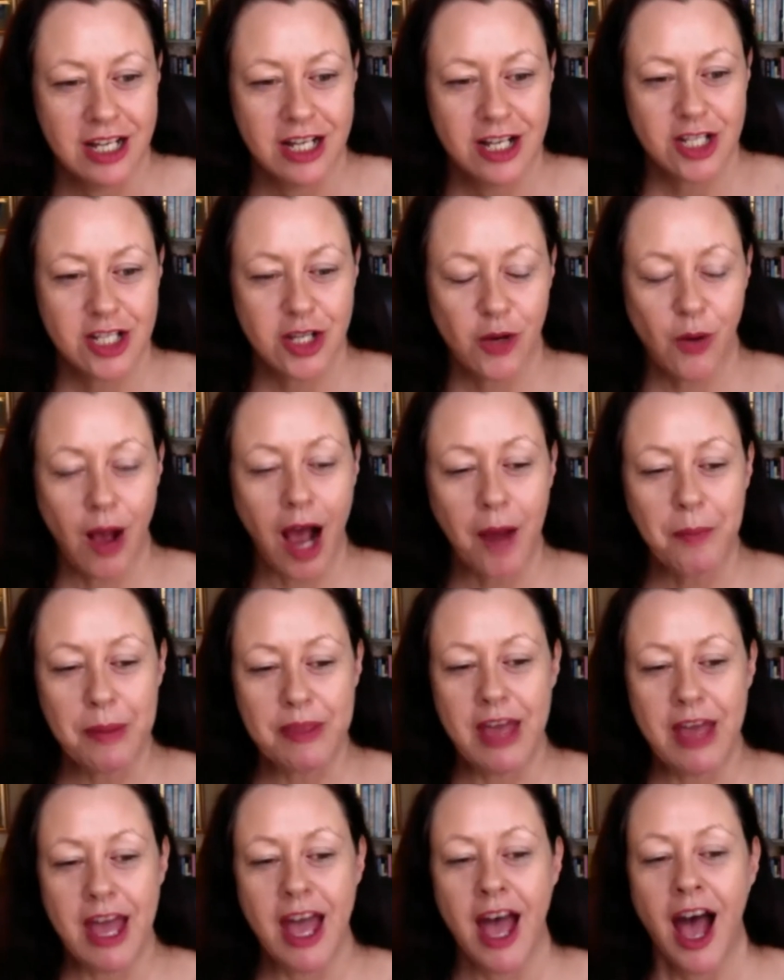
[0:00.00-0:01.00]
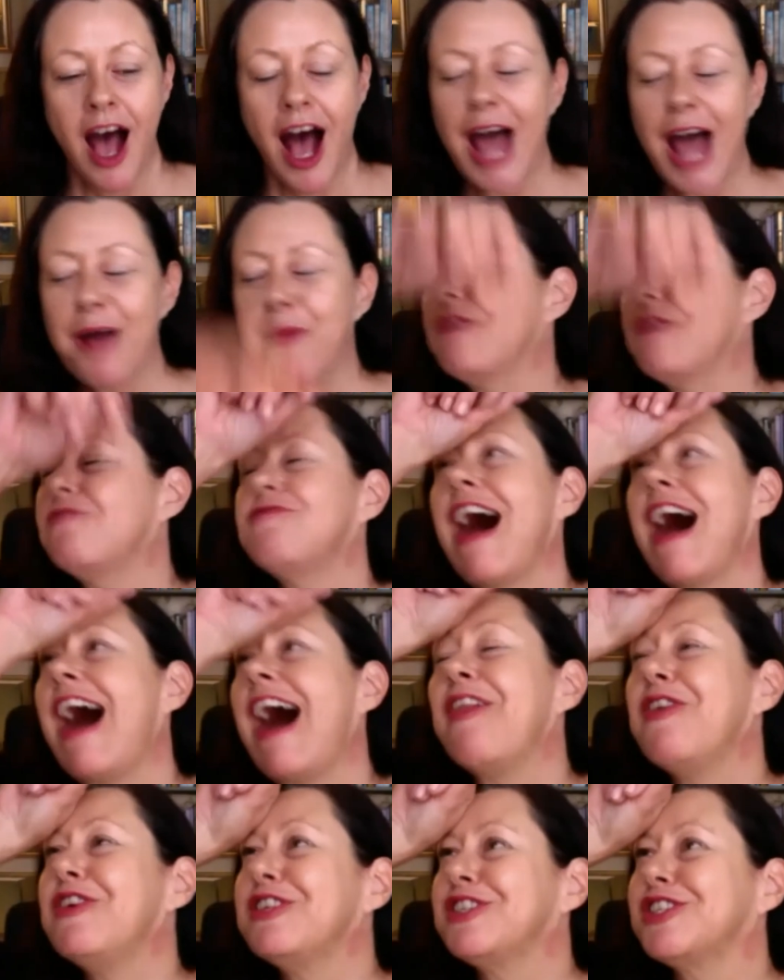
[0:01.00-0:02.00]
So I'd be there, I would
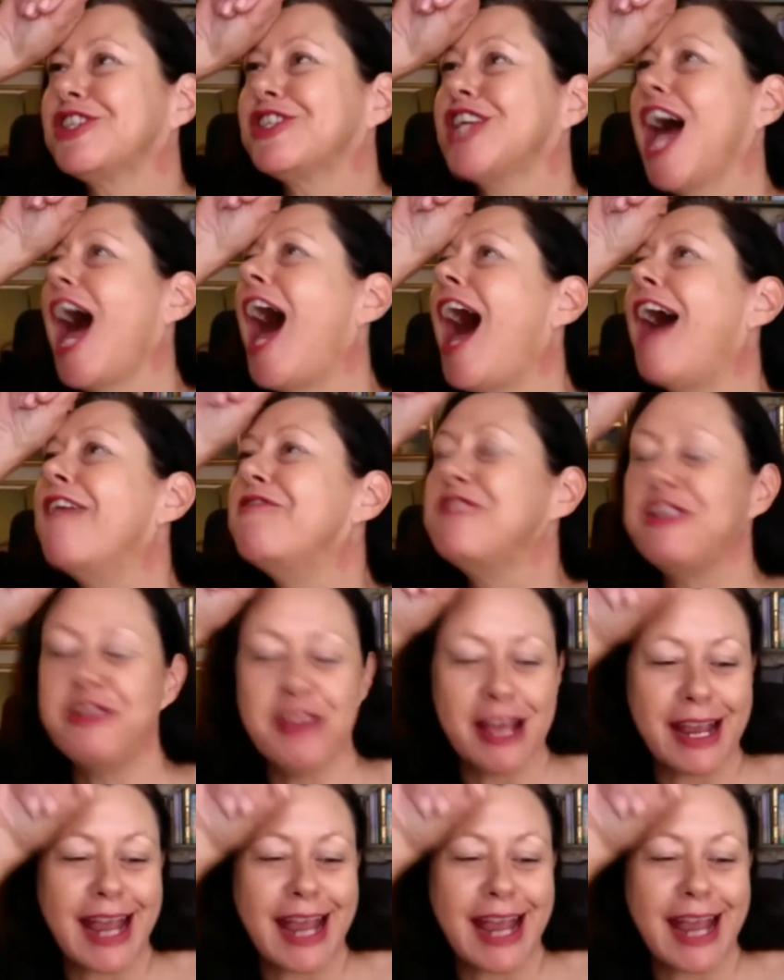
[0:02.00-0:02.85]
rather starve in the